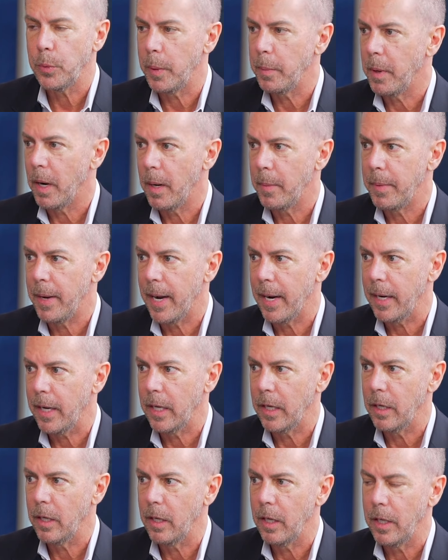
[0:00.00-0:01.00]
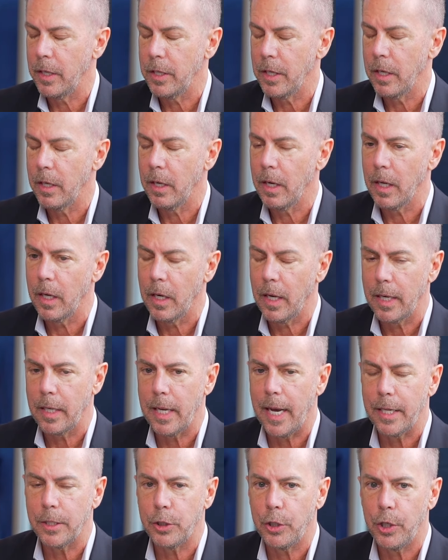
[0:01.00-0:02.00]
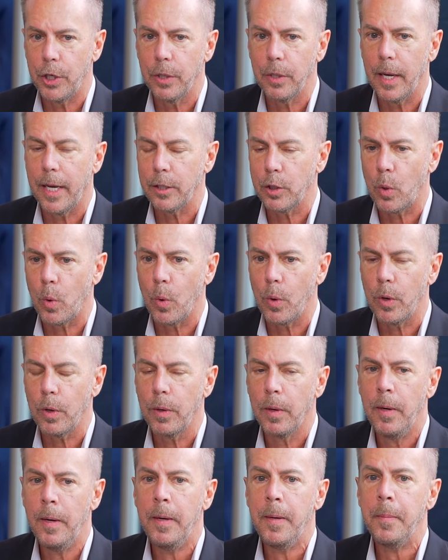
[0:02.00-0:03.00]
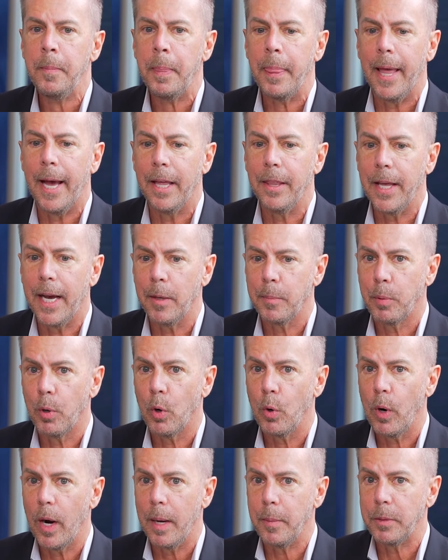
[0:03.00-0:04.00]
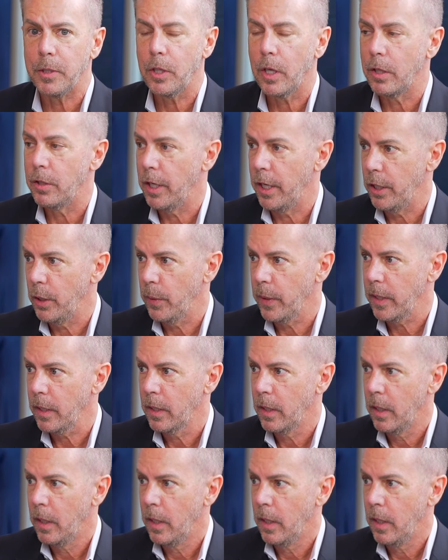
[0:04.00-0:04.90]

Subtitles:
we bought back in last quarter. And that program is continuing.